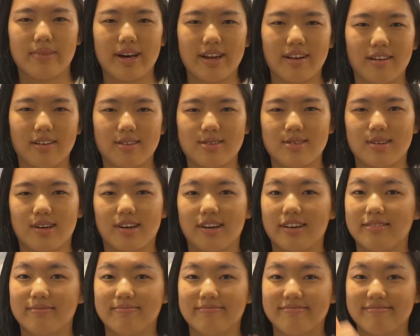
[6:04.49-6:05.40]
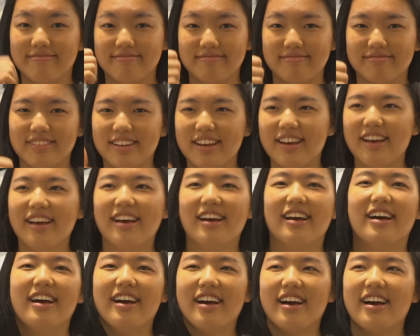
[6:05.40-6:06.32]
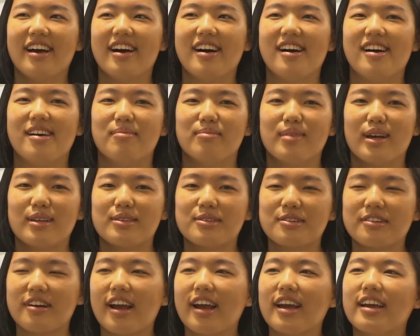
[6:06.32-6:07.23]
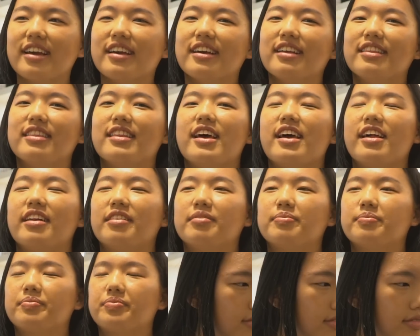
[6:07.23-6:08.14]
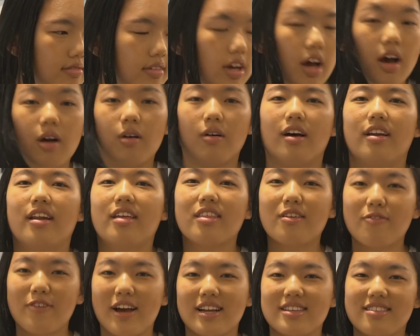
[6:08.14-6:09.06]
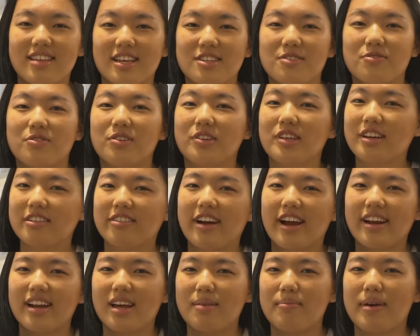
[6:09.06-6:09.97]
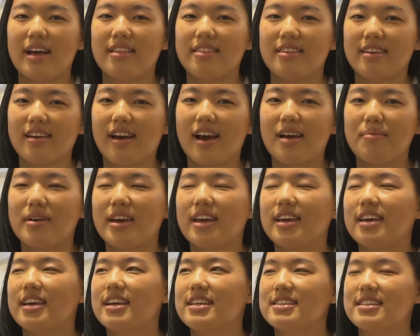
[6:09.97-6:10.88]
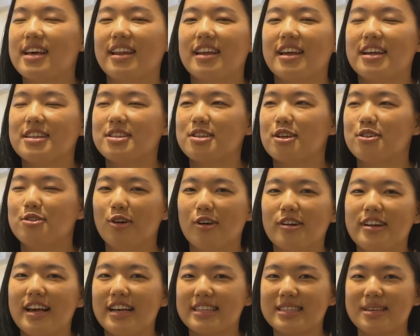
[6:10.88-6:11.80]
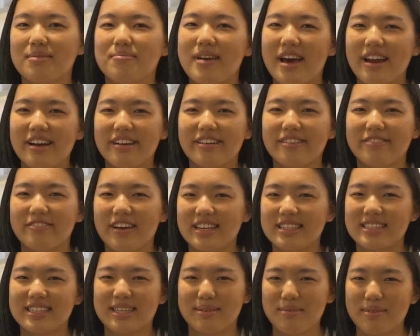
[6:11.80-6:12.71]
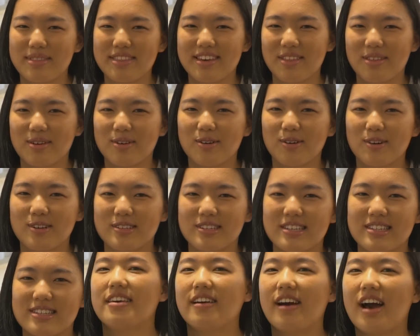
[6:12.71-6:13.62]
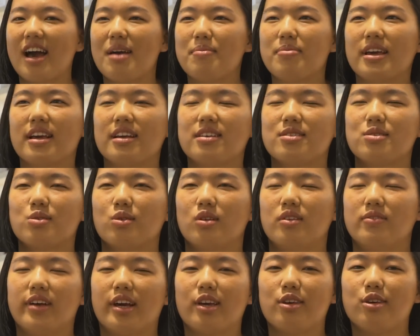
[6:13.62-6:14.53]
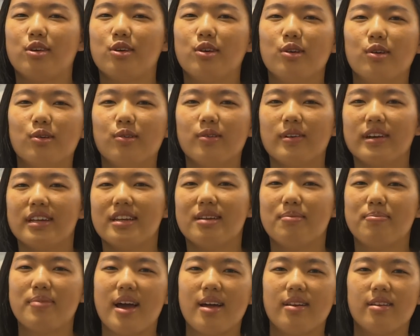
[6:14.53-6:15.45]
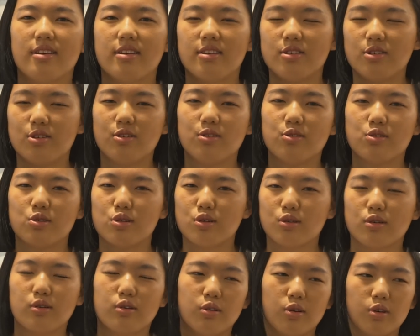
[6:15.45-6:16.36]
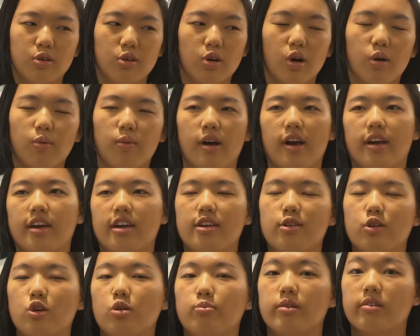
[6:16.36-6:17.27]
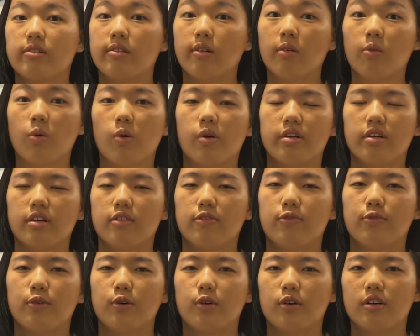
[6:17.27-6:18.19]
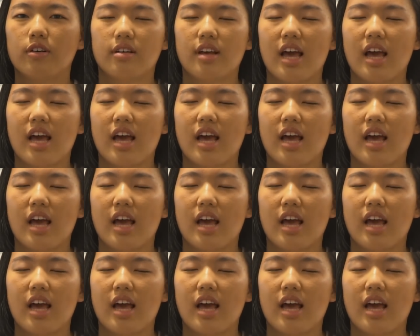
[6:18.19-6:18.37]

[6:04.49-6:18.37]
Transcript: better, so that's great. And then another factor that's really great about the IB is that it's not as competitive as some of the other courses. The IB is sort of like you, independent, you do your work and you'll be rewarded for